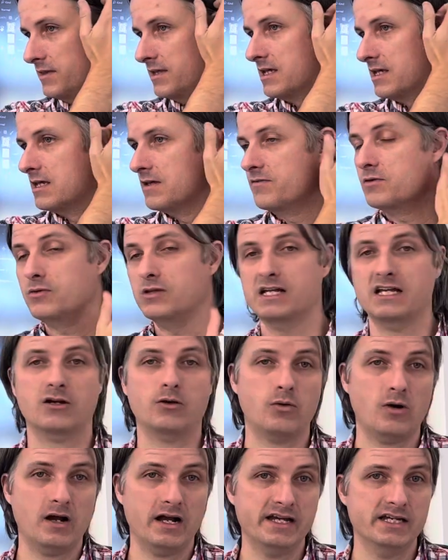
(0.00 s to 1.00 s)
If you like
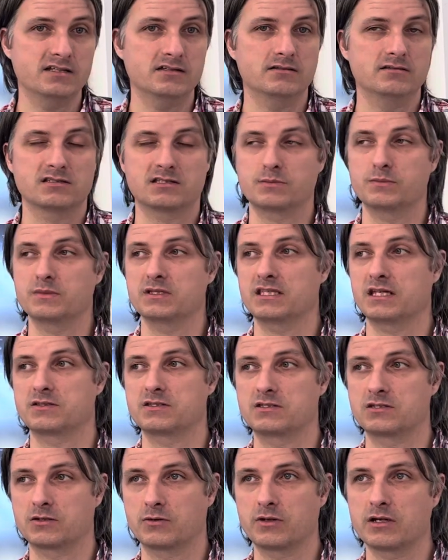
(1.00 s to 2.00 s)
quiet, Smith House
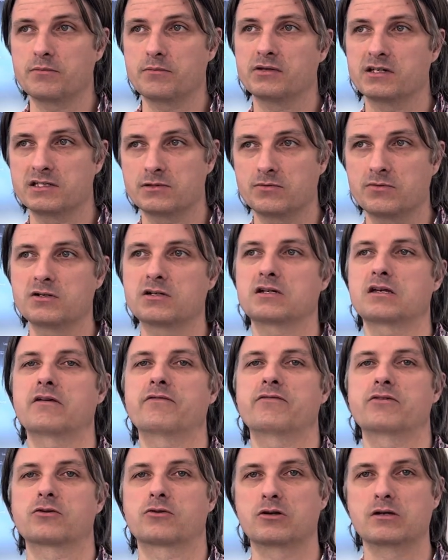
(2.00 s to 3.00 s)
is a great place to work. If
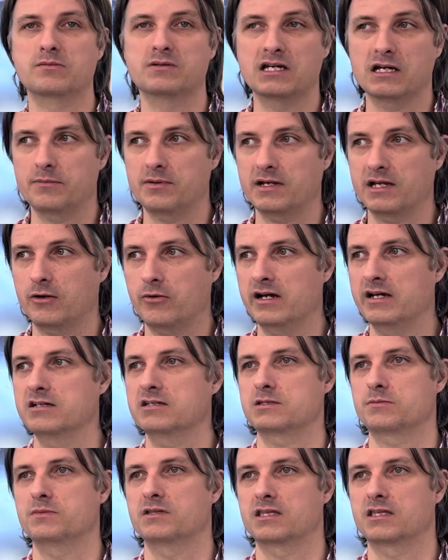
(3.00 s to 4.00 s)
you're creeped out by quiet,
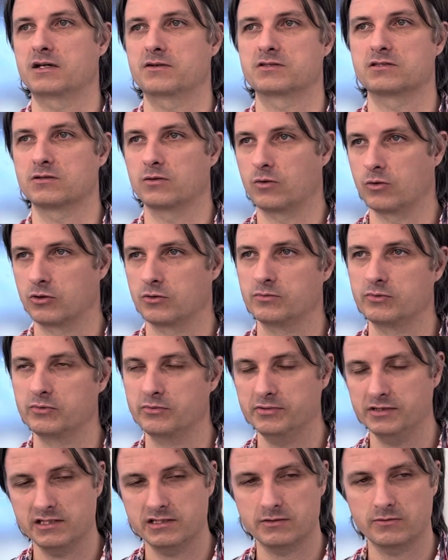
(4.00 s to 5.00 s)
Smith House is a horrible
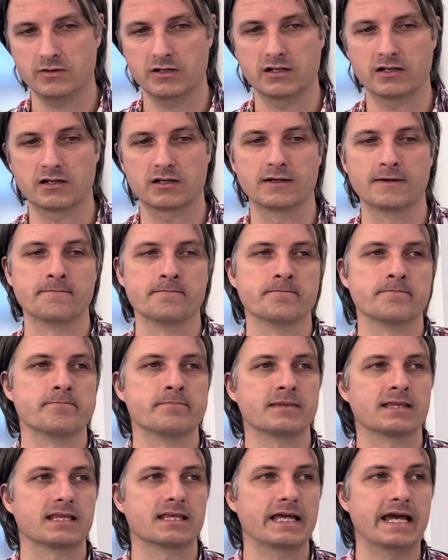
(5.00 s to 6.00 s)
place to work.
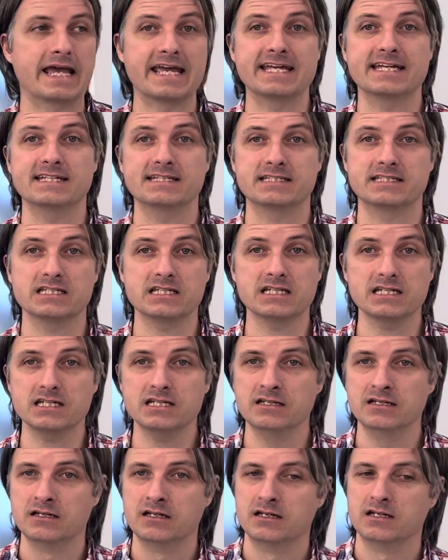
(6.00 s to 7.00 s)

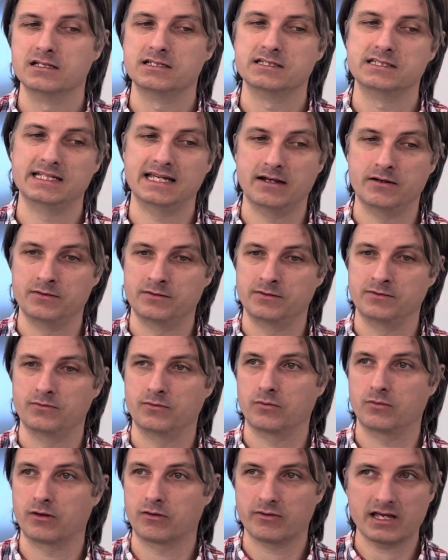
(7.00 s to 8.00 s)
A&D, down
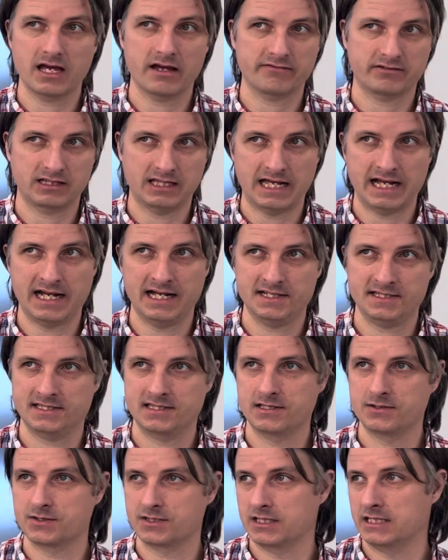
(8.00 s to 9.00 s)
where we have class,
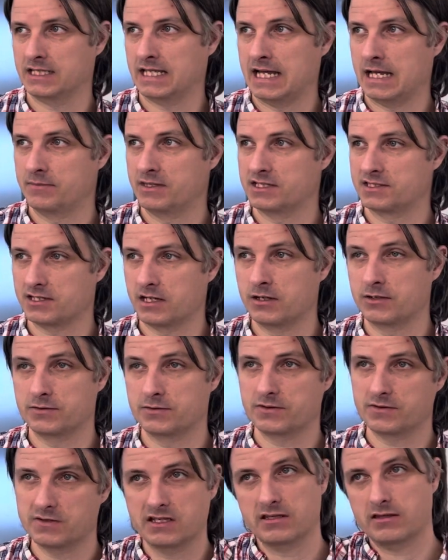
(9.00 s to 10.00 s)
there's a lab that's
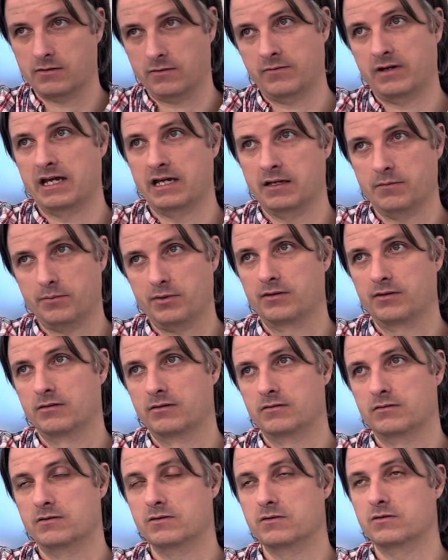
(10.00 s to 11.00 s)
underneath the ramp.
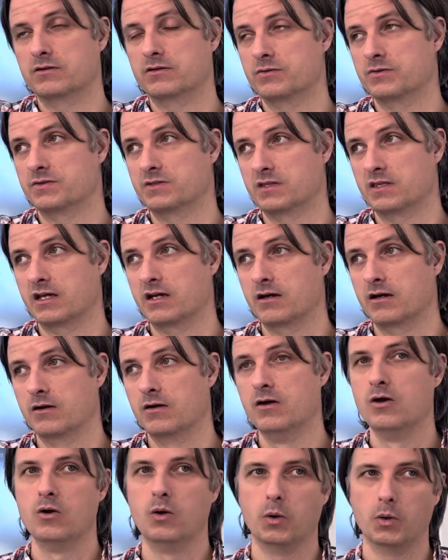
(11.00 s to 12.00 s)
You can use it there.
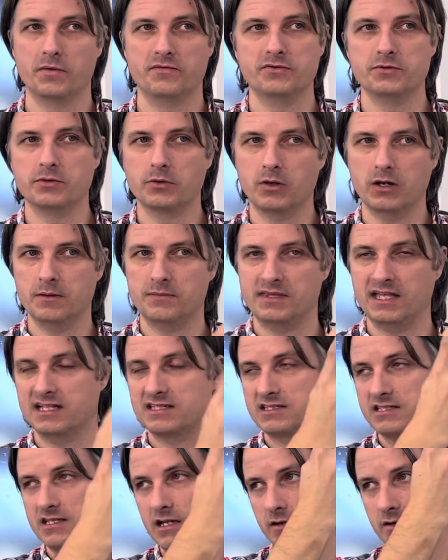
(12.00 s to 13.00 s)
Or if you go up that
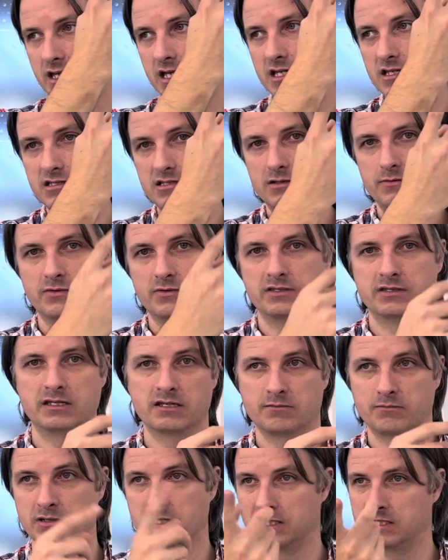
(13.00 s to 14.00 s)
staircase, the one
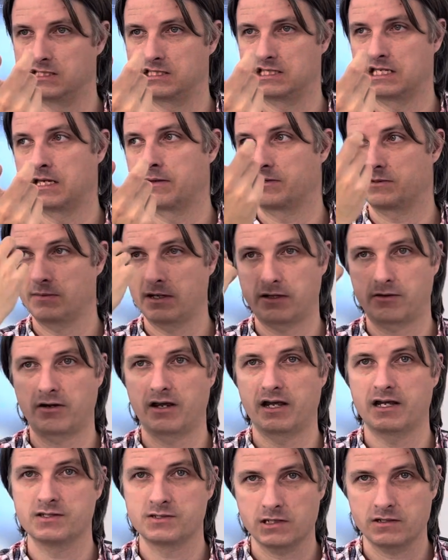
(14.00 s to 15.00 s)
that me and Sam smack our
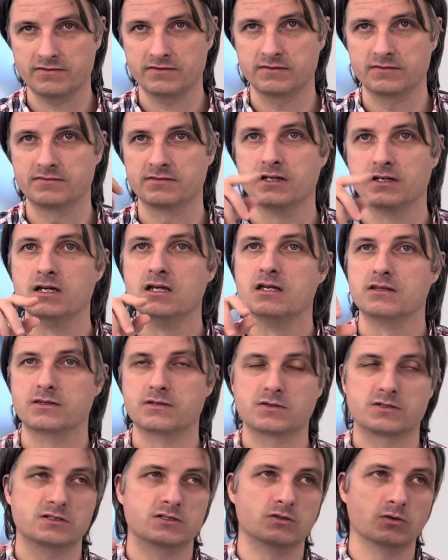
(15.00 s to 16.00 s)
heads off of,
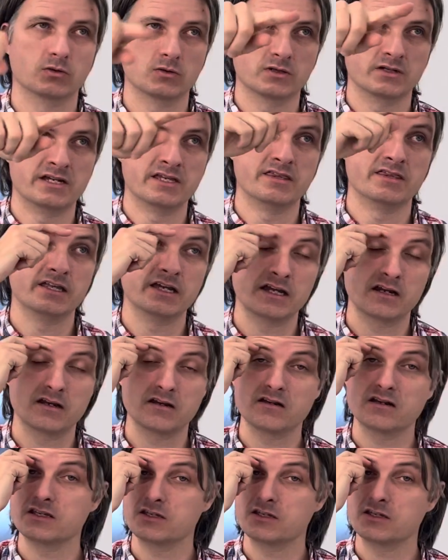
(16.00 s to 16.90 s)
there's a door in there.